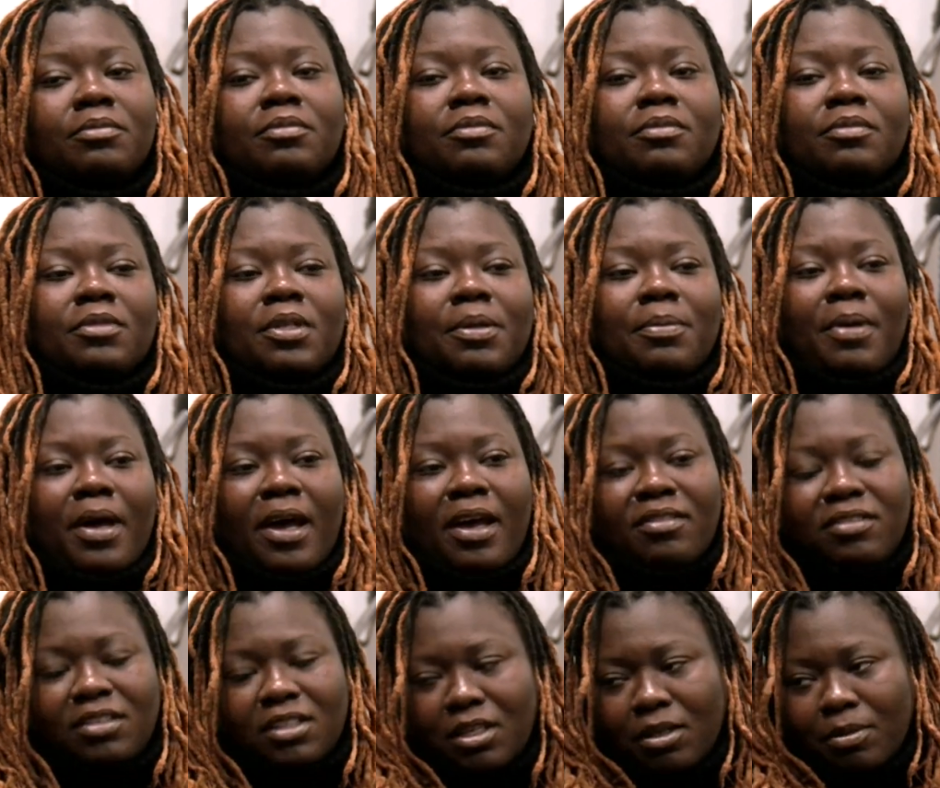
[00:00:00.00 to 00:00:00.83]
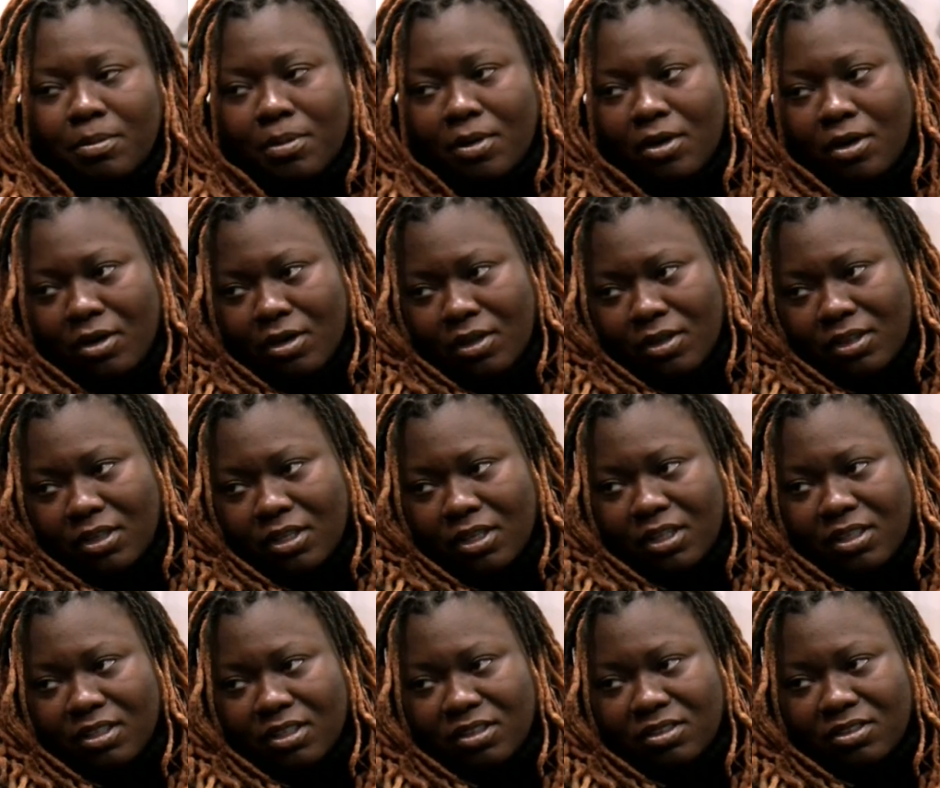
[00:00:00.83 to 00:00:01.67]
the basketball
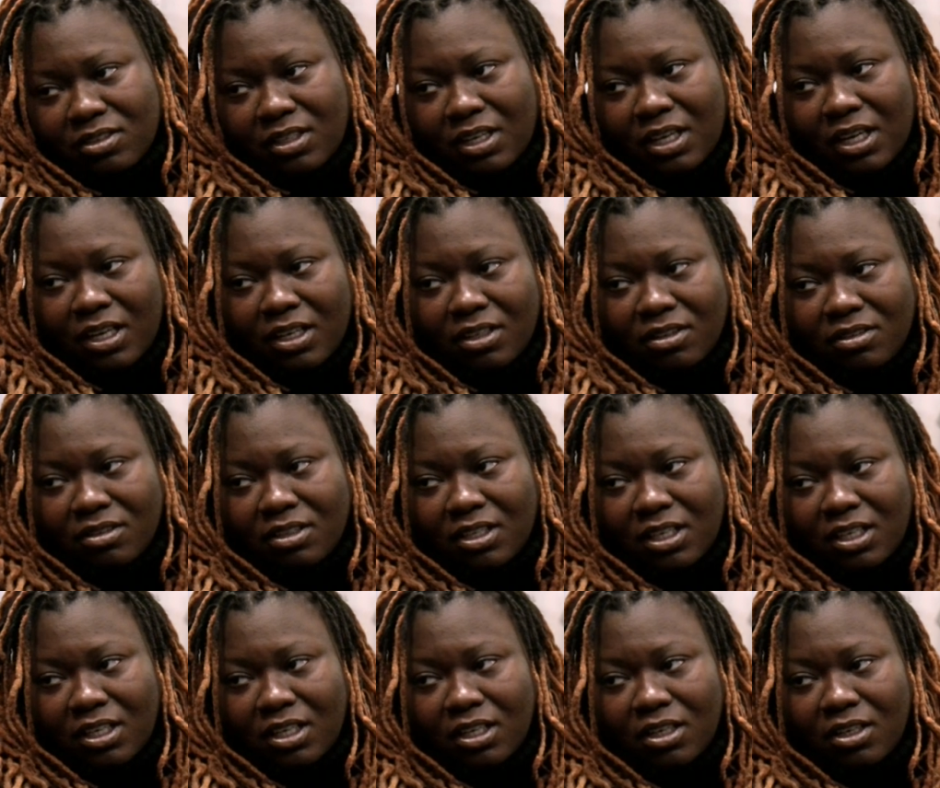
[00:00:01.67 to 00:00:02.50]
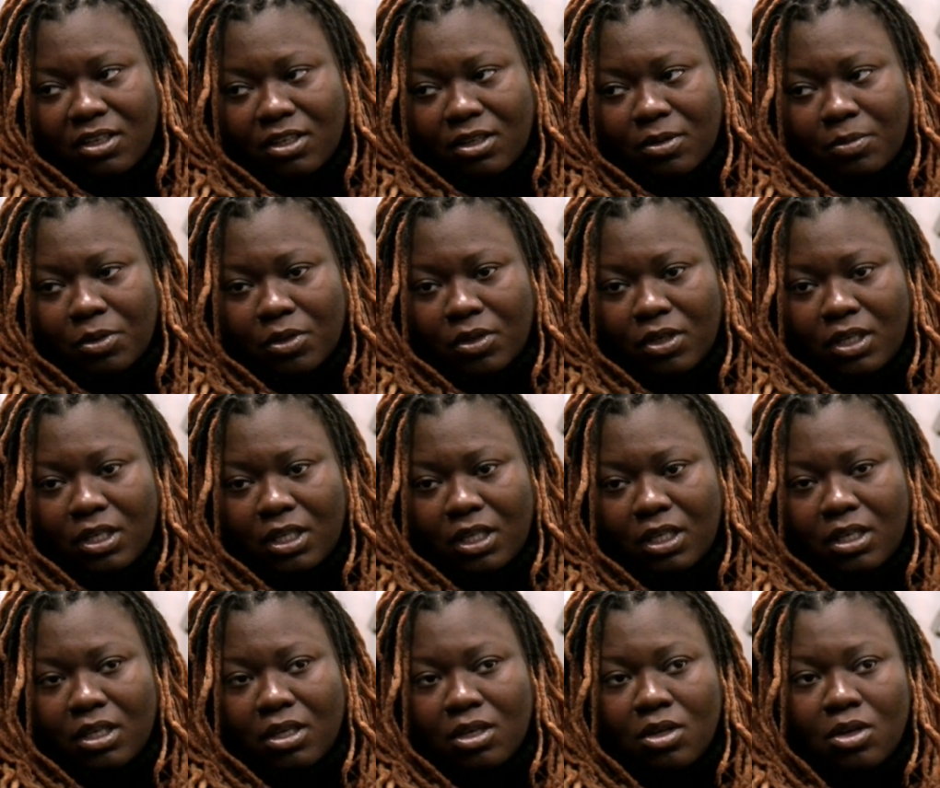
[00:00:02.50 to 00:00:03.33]
thing that you guys did in the community.
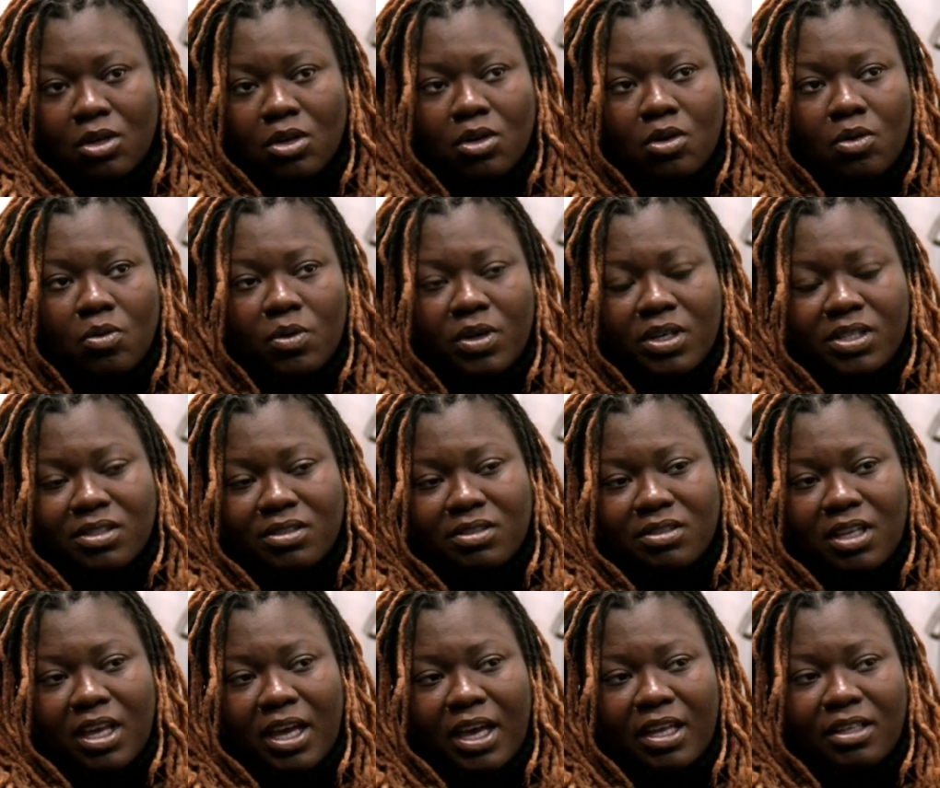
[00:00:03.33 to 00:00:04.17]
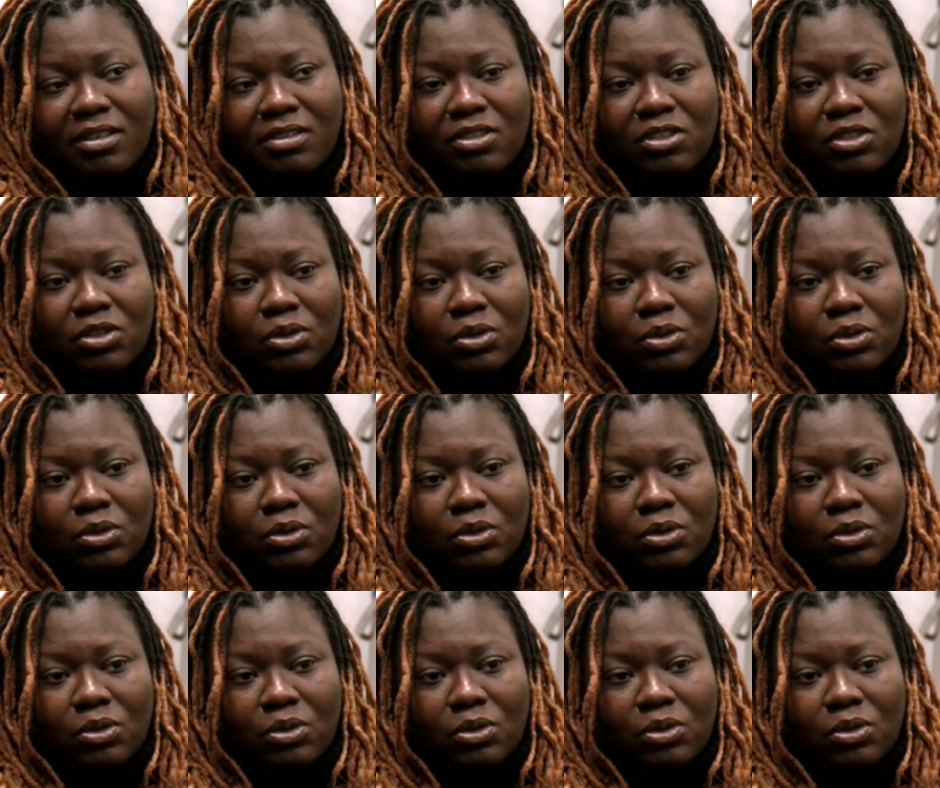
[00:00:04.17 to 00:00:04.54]
Was that to,